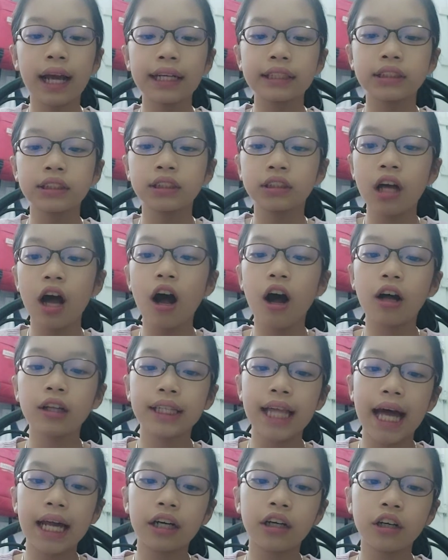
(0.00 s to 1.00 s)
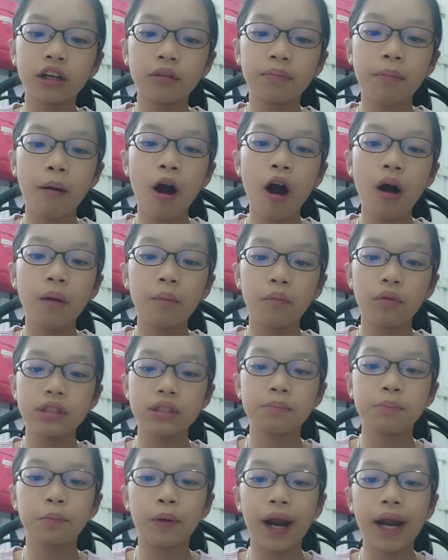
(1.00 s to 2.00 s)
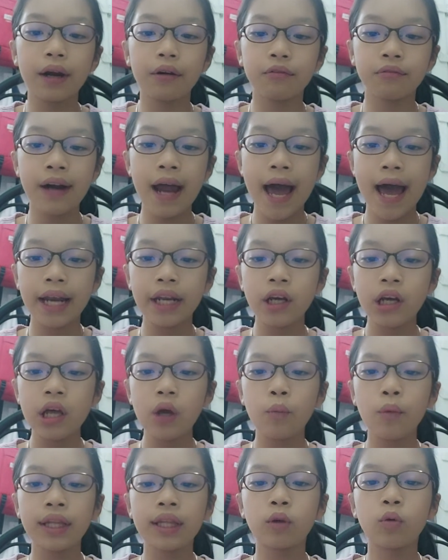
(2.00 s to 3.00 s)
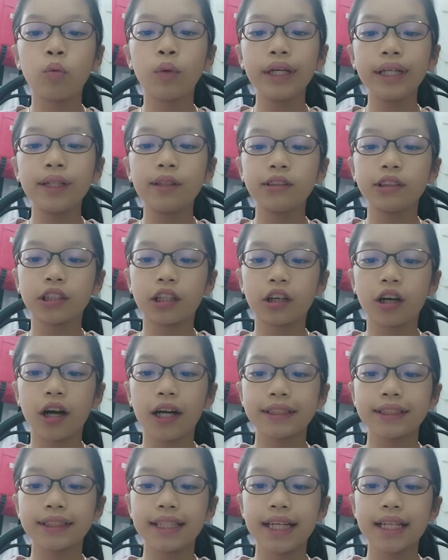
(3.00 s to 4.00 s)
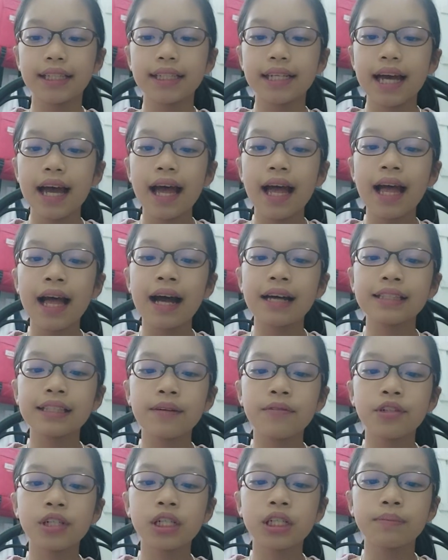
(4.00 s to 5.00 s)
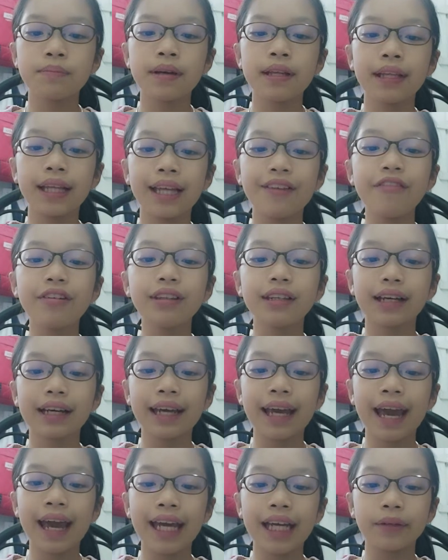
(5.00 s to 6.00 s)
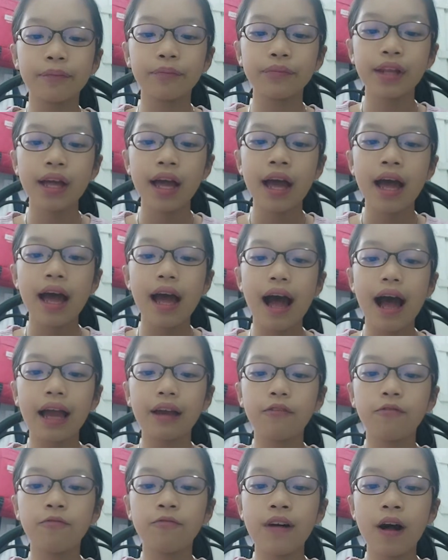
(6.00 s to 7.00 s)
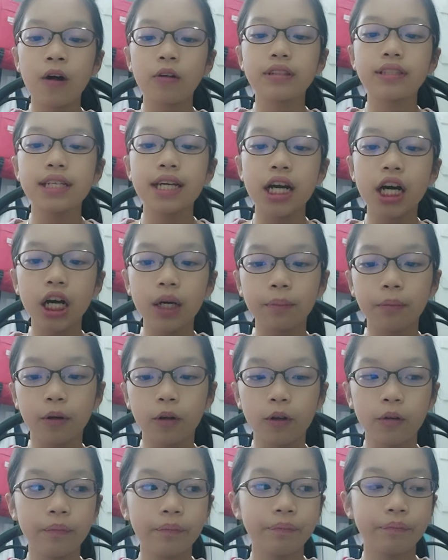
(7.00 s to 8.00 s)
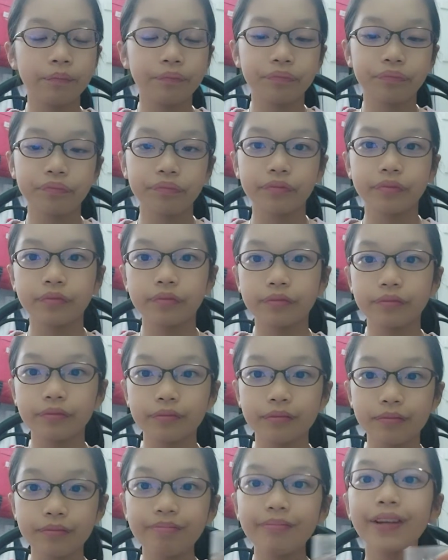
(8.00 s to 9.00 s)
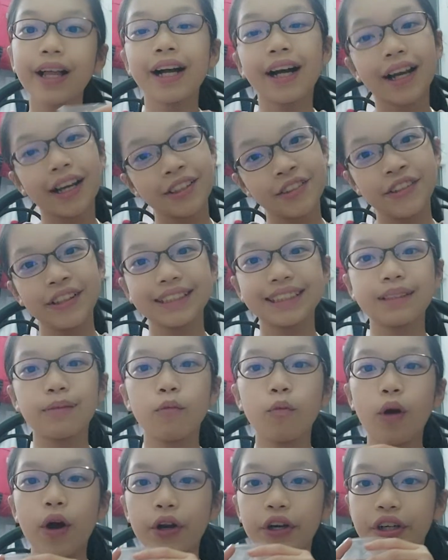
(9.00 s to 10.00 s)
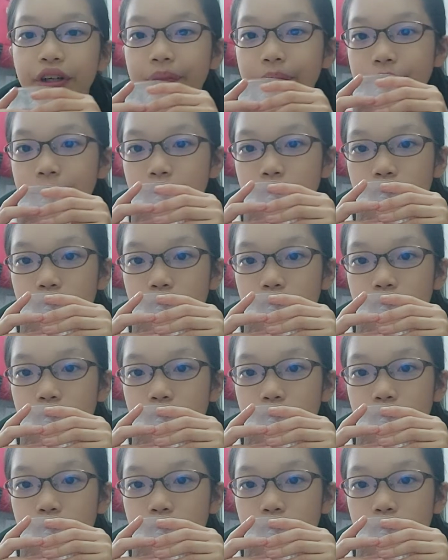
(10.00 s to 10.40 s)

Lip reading: I saw that her palm was bright red, with wheels across it, as if she's been giving the cane. I felt terrible. Better drink some water.